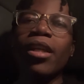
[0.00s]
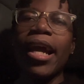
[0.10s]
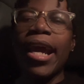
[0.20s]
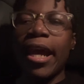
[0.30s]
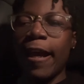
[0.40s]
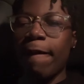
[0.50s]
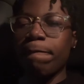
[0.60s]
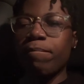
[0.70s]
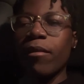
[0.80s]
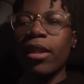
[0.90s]

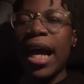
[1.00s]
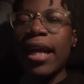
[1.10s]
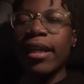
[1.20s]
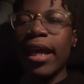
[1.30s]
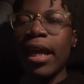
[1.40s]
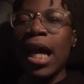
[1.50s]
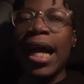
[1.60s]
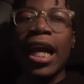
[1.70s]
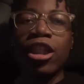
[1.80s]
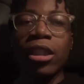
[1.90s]
And that day
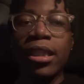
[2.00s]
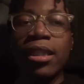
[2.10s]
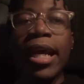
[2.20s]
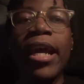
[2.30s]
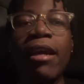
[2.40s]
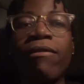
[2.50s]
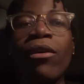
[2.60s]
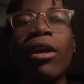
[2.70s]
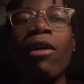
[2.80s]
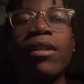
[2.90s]
I actually stayed
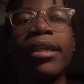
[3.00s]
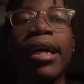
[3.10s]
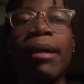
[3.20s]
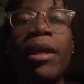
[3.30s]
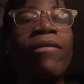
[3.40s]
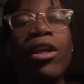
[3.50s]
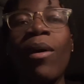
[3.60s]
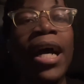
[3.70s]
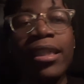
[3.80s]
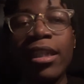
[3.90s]
for the overtime, even though
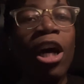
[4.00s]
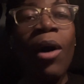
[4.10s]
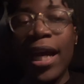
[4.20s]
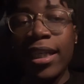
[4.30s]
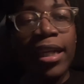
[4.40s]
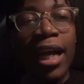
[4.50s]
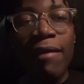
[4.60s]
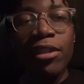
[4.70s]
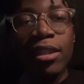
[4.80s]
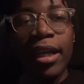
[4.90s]
I know I didn't
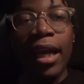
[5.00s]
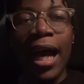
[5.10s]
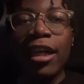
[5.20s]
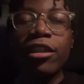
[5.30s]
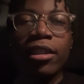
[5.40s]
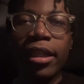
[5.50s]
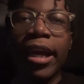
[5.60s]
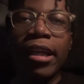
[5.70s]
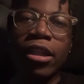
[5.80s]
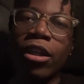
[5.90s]
have to stay. I actually
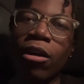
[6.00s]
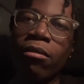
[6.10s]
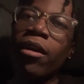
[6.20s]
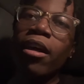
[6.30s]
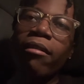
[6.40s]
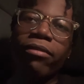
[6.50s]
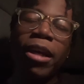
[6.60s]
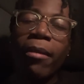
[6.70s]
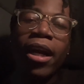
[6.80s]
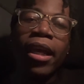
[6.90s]
stayed, you know,
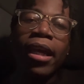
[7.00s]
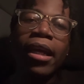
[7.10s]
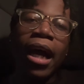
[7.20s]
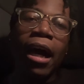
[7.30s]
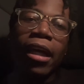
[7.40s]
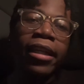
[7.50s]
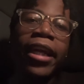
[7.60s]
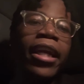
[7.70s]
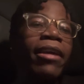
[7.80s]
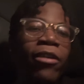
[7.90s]
free money. They
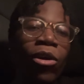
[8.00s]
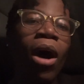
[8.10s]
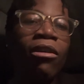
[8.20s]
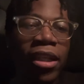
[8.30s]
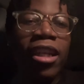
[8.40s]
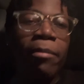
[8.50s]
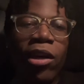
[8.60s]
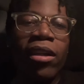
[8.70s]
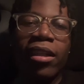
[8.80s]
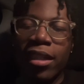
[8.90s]
didn't even know I was in the
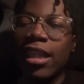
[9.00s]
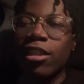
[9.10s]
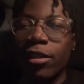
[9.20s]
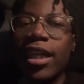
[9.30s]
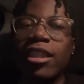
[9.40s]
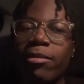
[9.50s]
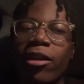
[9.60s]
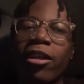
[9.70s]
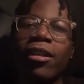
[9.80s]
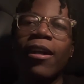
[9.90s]
building. That's the crazy
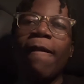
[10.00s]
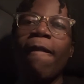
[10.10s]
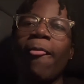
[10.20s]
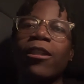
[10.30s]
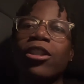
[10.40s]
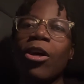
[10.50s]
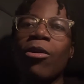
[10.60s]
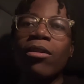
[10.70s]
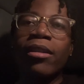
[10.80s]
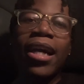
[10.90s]
part.
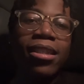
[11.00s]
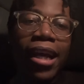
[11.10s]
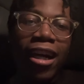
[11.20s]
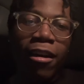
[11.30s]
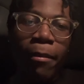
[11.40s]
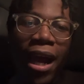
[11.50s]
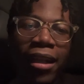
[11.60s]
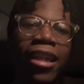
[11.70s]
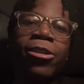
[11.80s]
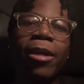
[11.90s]
So next day I come back,
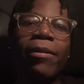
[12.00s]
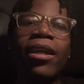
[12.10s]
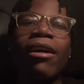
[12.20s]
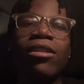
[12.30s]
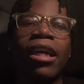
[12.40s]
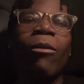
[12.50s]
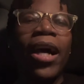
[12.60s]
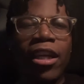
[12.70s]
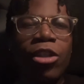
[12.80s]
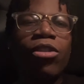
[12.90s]
they tripping. They was like,
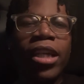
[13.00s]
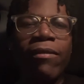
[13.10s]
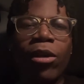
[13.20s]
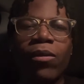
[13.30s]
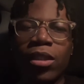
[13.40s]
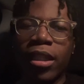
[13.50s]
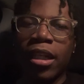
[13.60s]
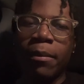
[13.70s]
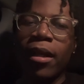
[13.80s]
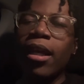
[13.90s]
why didn't you stay for
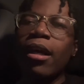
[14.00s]
overtime?